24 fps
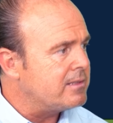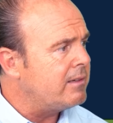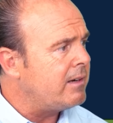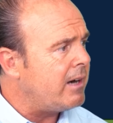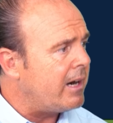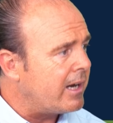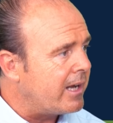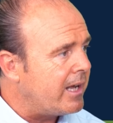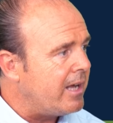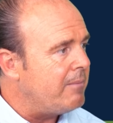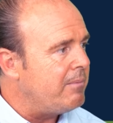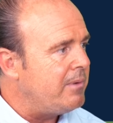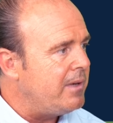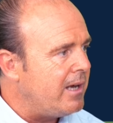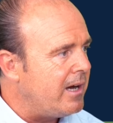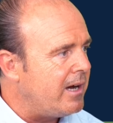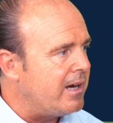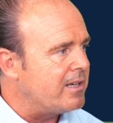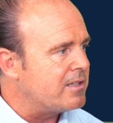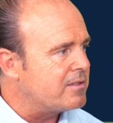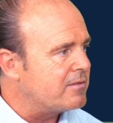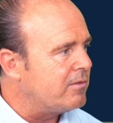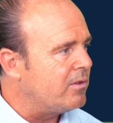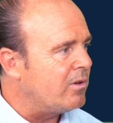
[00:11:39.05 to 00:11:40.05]
There are
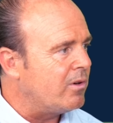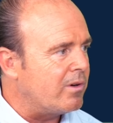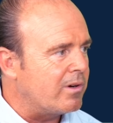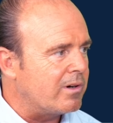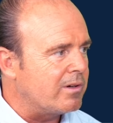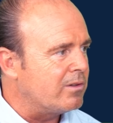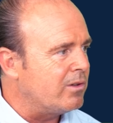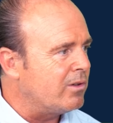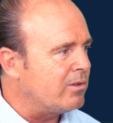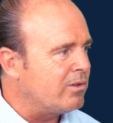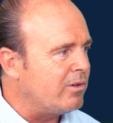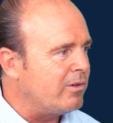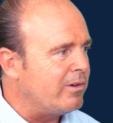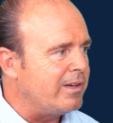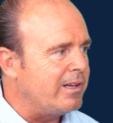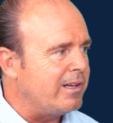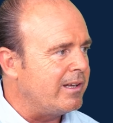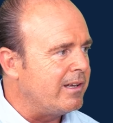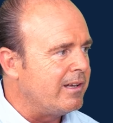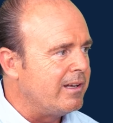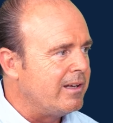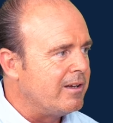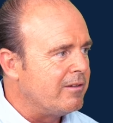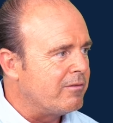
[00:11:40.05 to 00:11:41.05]
KPIs for not
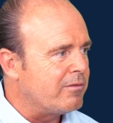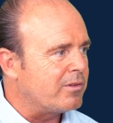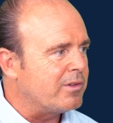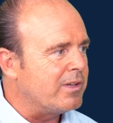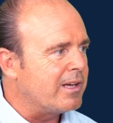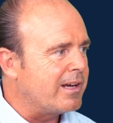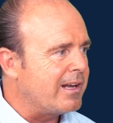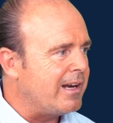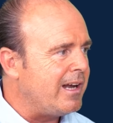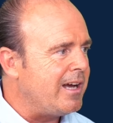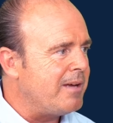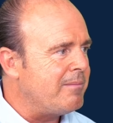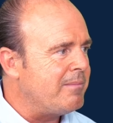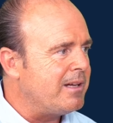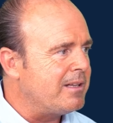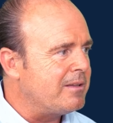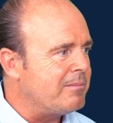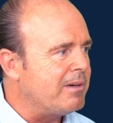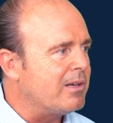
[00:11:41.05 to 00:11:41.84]
only for the climate,